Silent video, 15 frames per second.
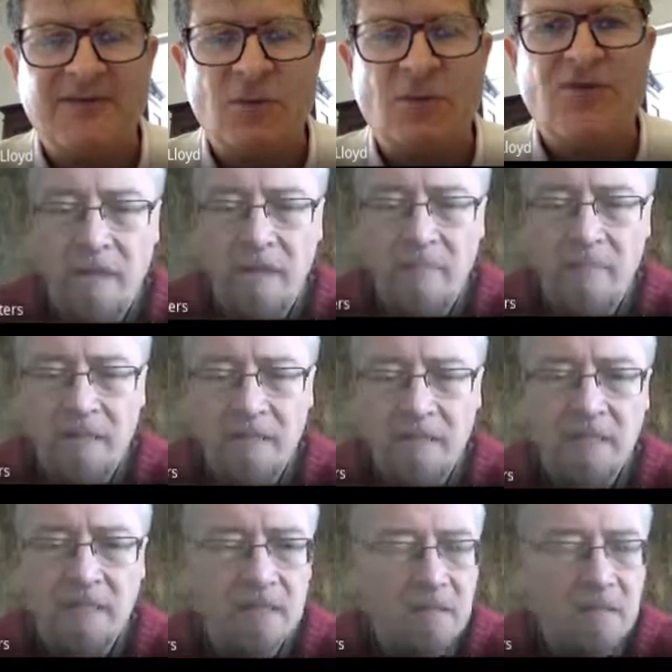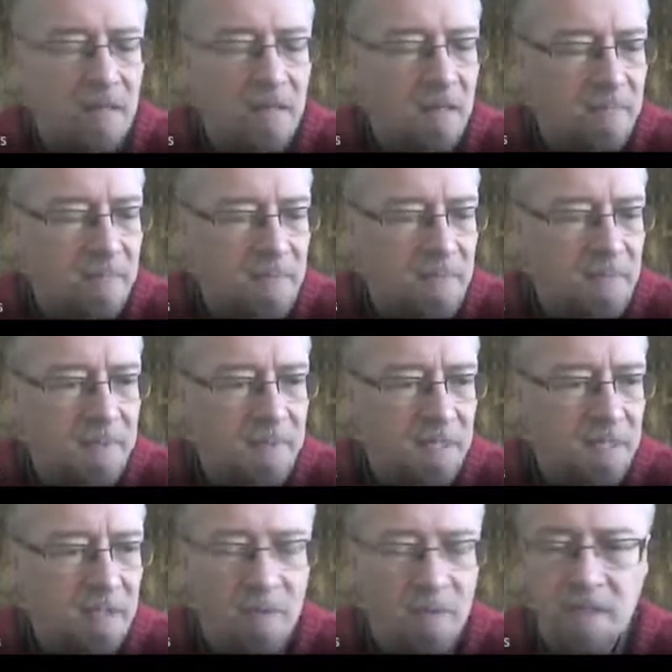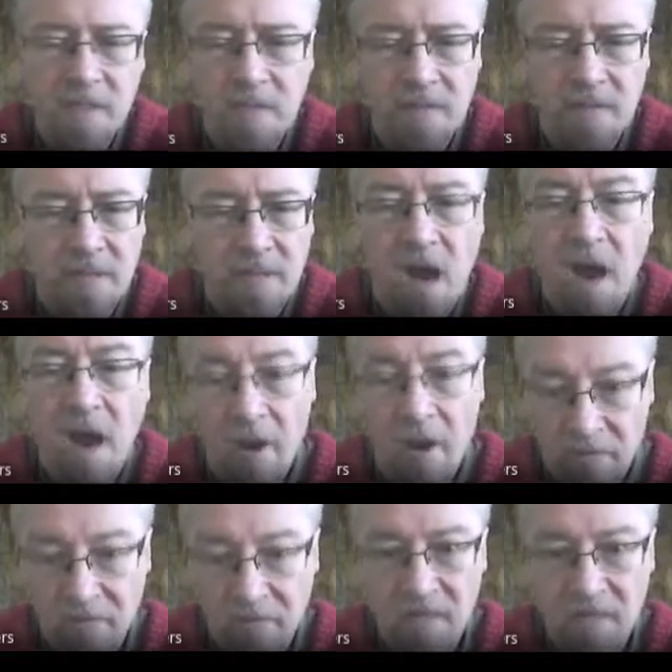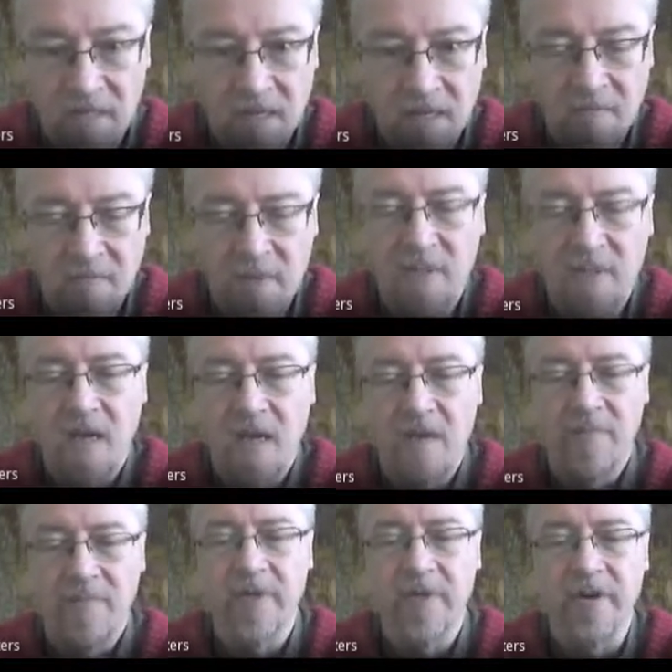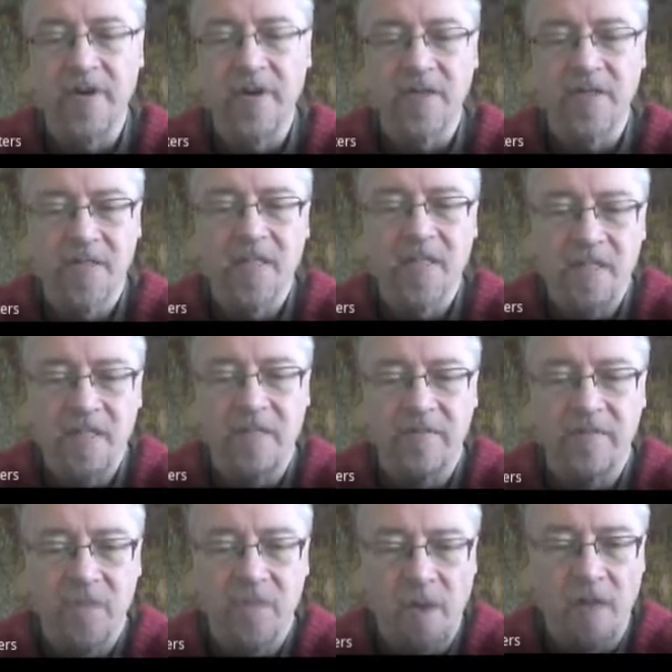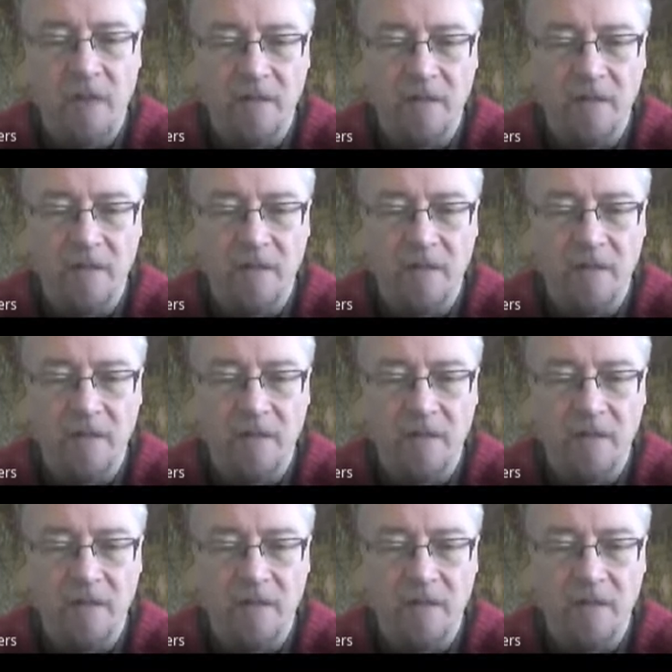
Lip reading: That magazine taps into what I often say, because I'm an Afrikaans teacher as well.